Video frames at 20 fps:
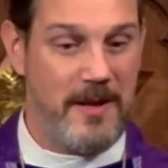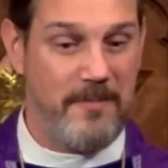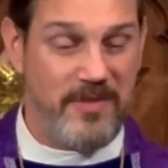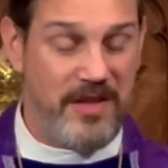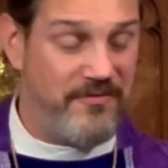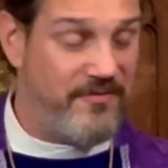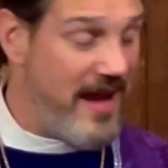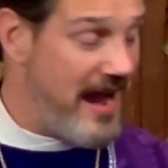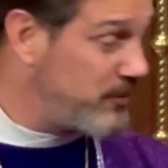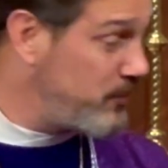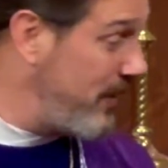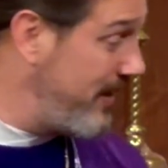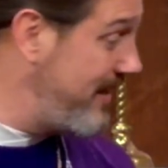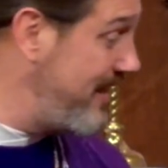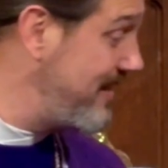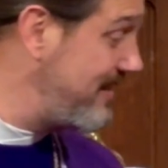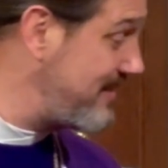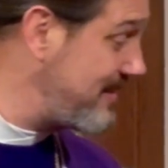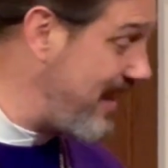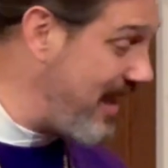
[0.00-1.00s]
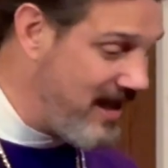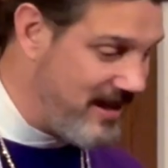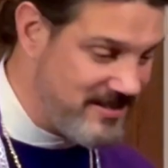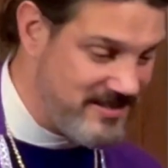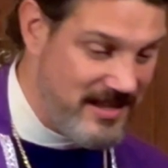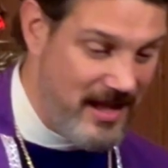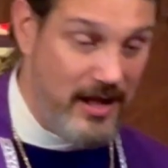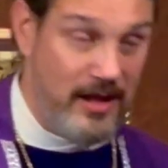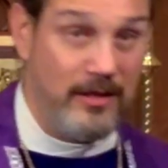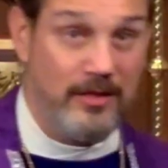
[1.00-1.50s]
In fact, when he
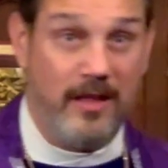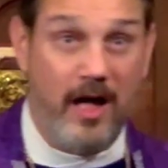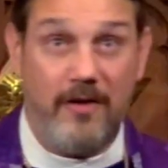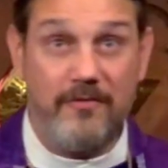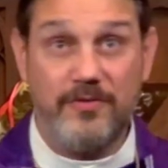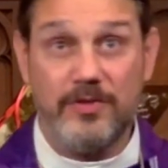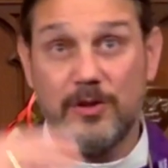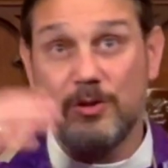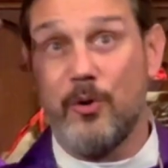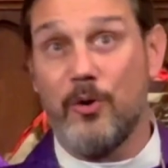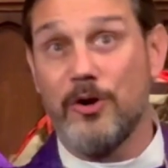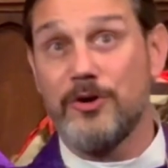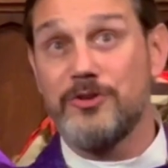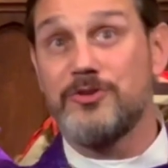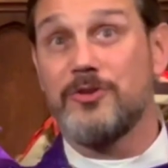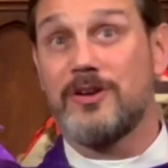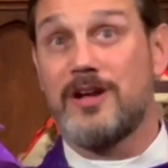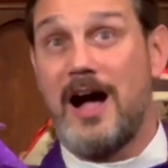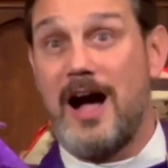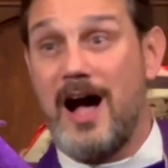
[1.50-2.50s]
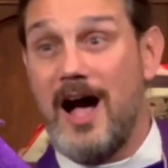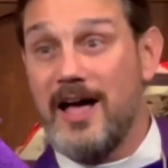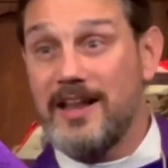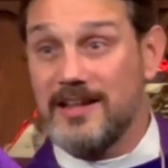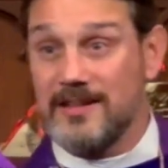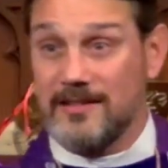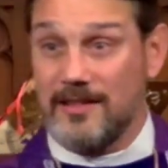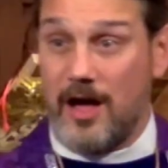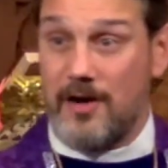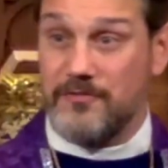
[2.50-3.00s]
says, love the Lord your God
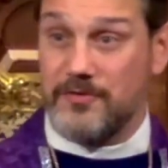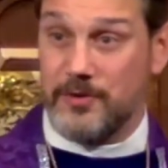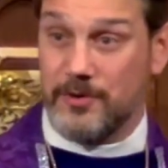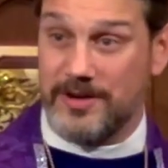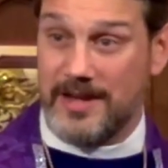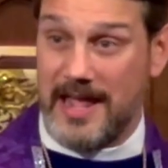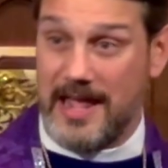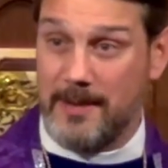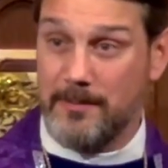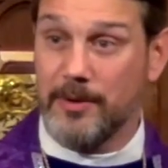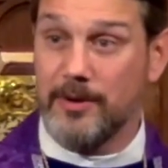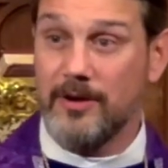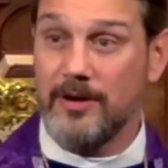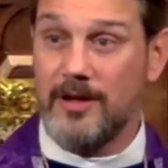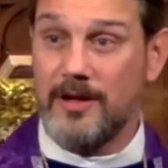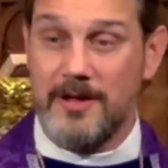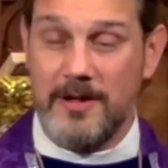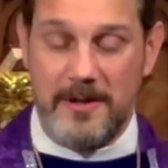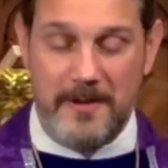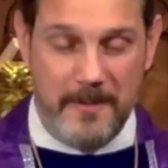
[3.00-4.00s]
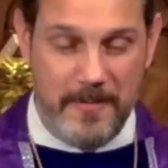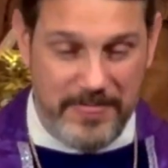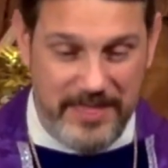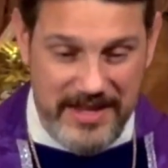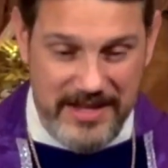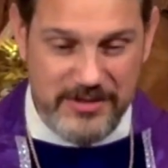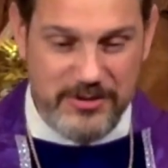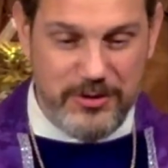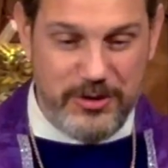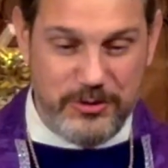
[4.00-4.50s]
and love your neighbor,
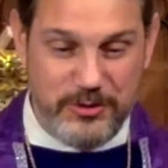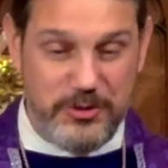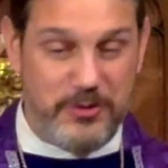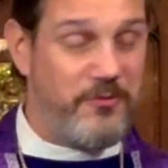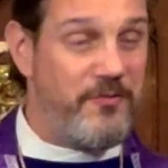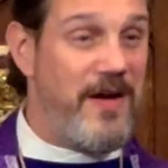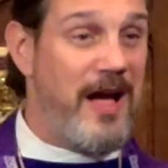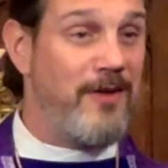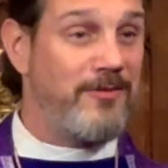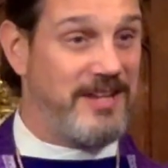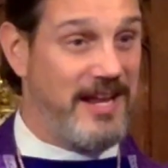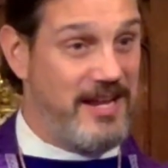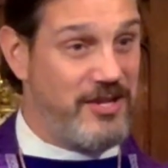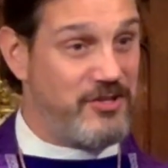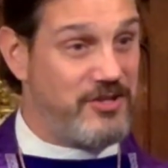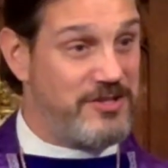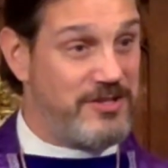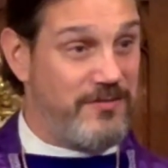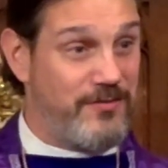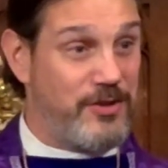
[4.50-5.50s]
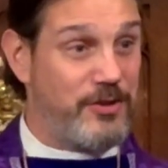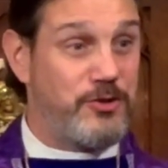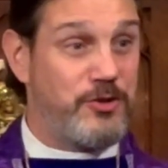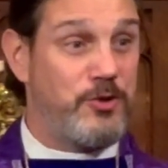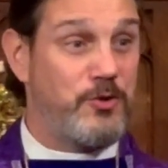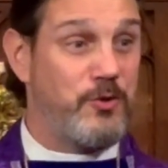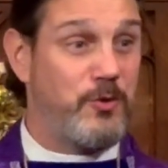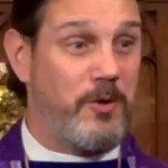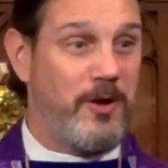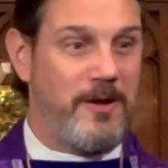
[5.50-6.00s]
these are the two foundations of the
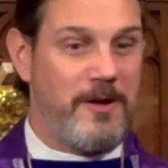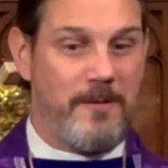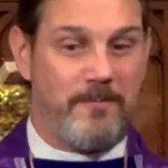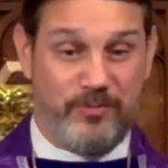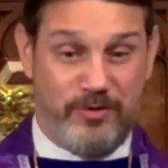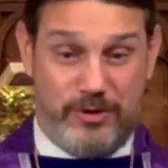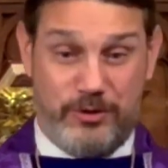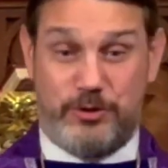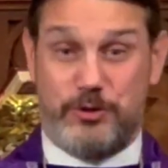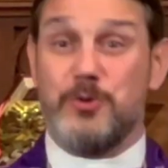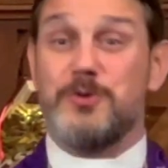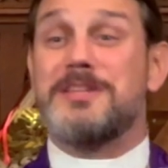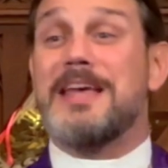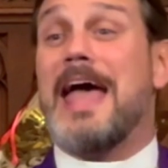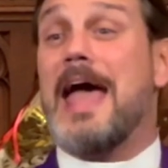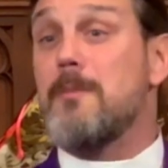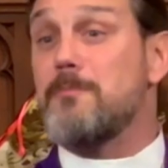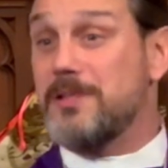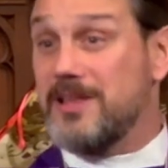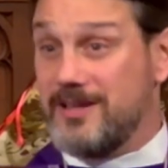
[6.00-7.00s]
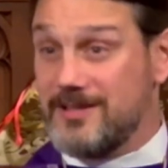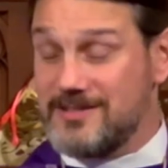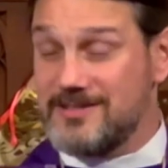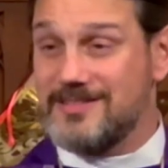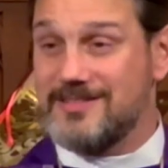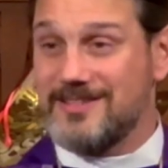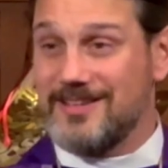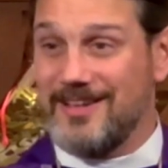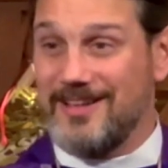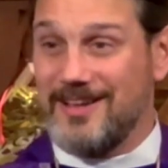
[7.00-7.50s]
two
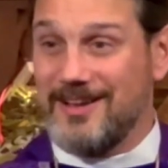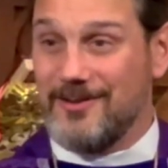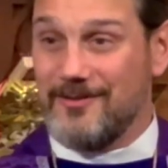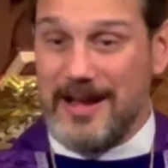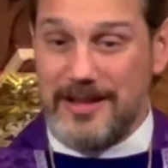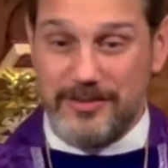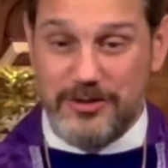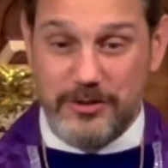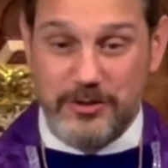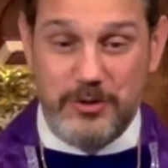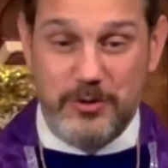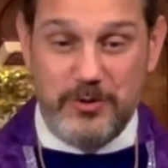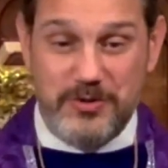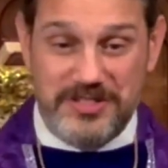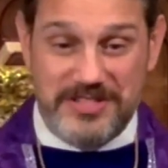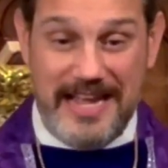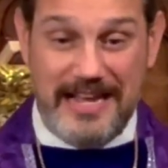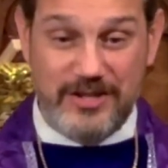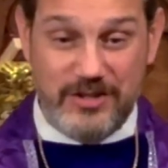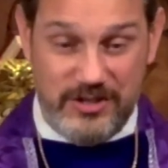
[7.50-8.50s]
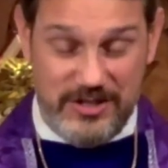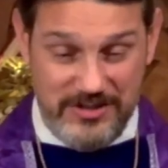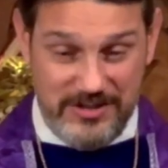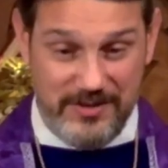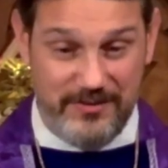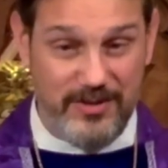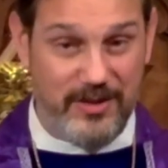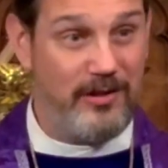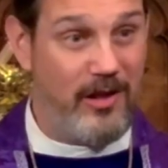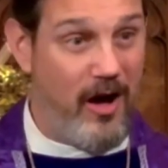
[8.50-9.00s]
tablets, right? The two sections
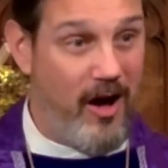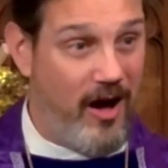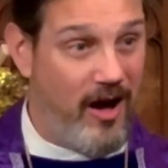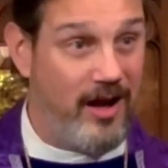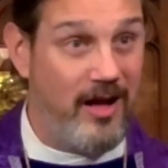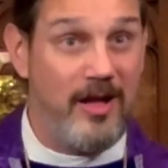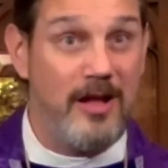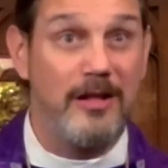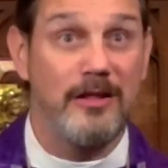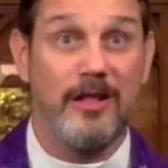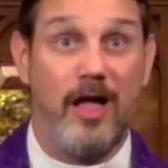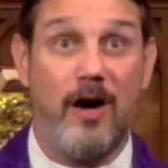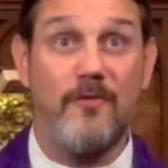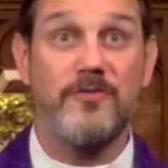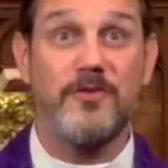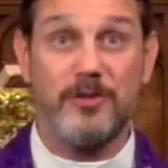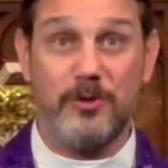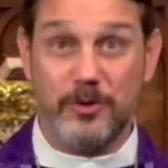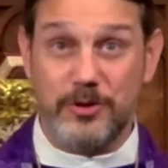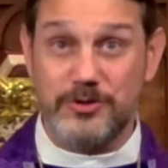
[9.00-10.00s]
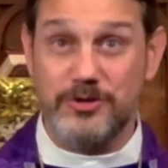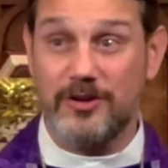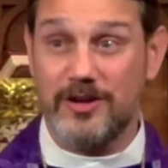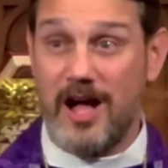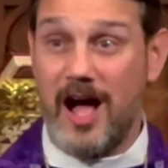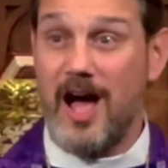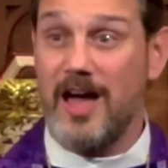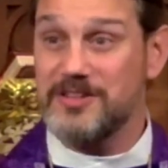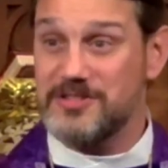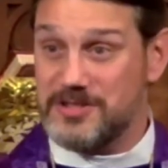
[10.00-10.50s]
of the law. Love the Lord your
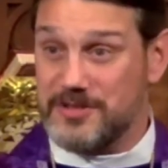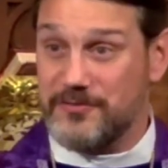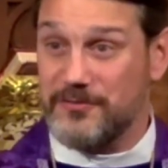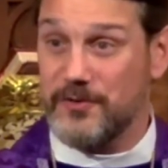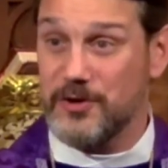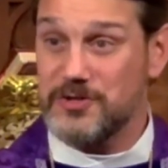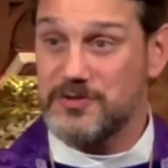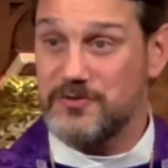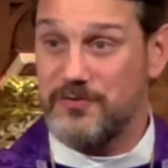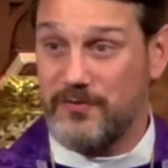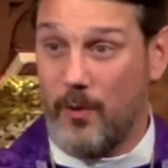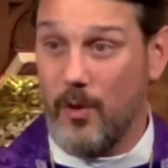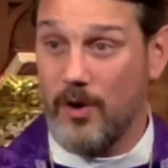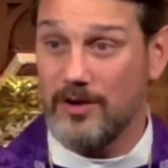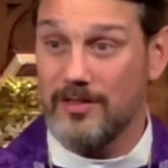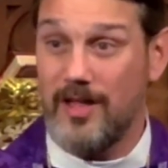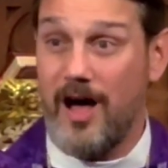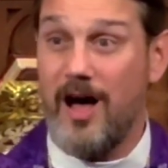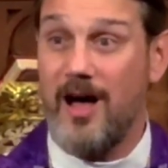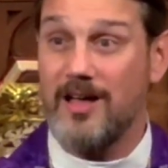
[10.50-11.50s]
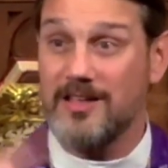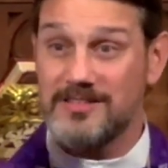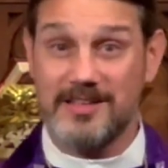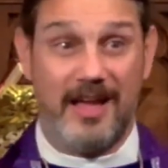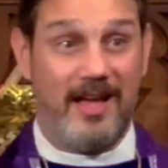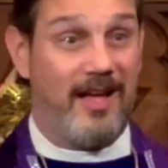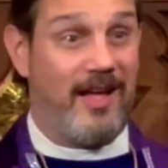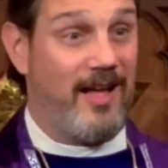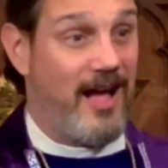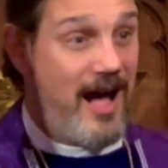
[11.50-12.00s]
God is the first 4 laws.
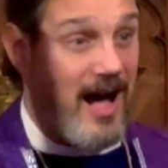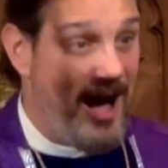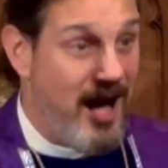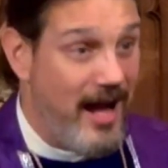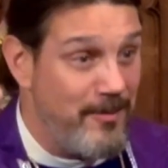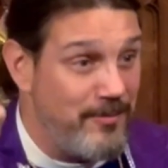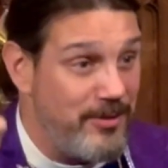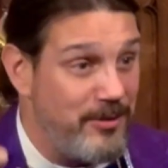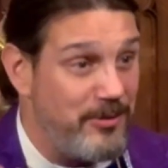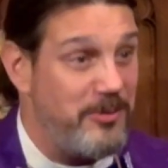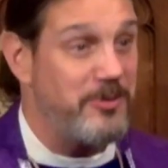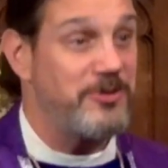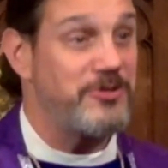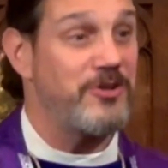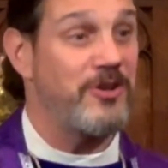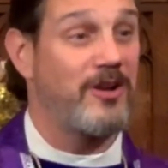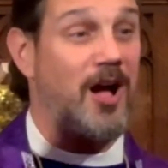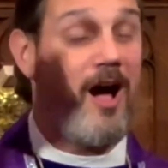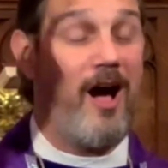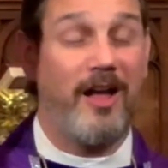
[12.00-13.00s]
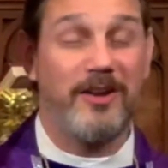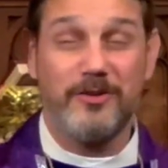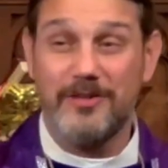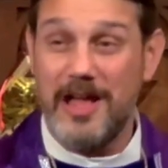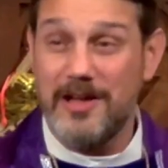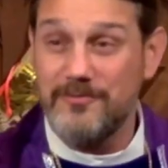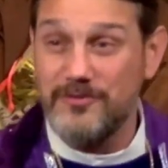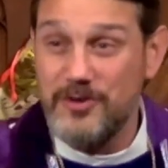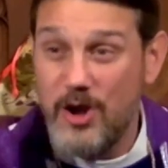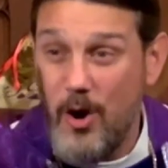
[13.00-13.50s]
I'm the Lord your God. You'll
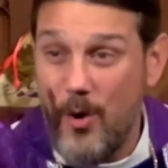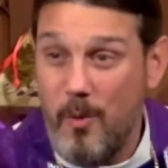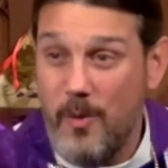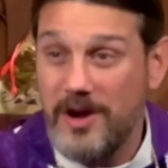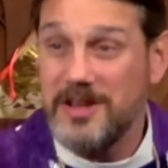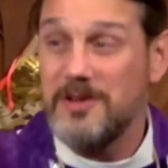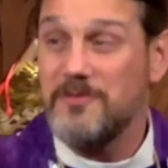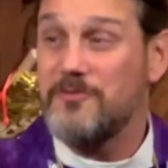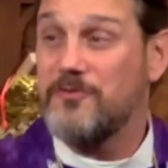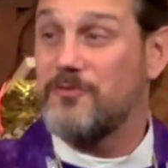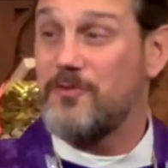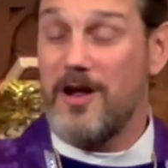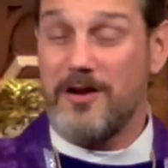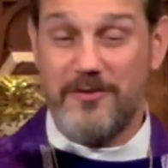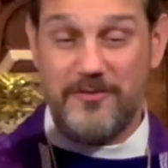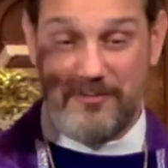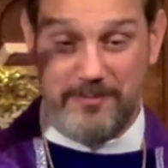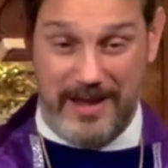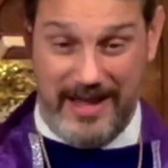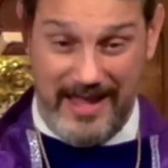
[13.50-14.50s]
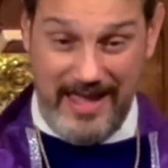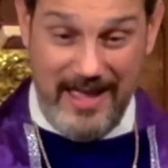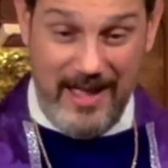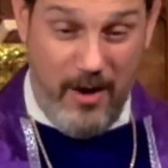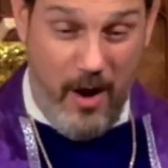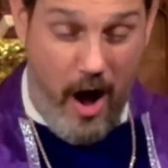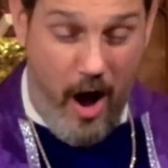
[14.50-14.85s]
have no one in front of me.